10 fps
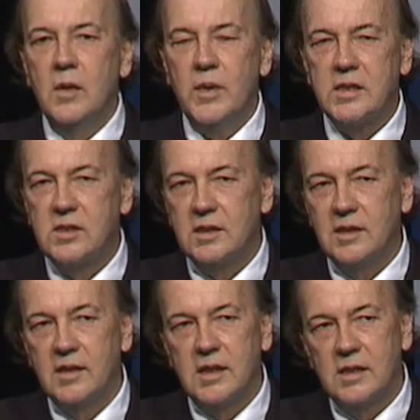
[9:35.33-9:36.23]
by
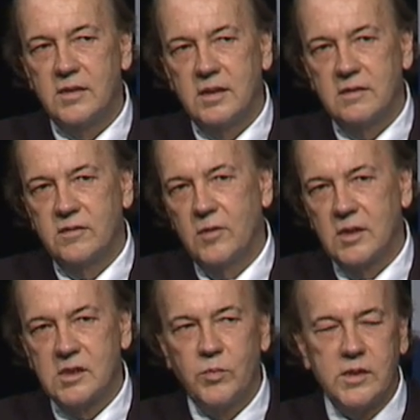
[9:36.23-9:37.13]
signaling, I think it's very
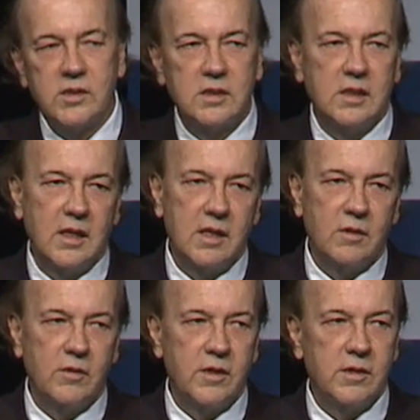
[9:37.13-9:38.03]
explicit today,
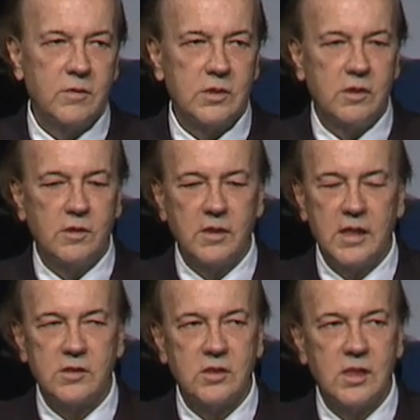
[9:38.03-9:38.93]
although I think it was clear
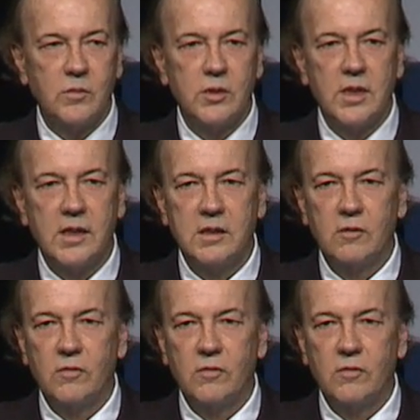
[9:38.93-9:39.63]
last December, that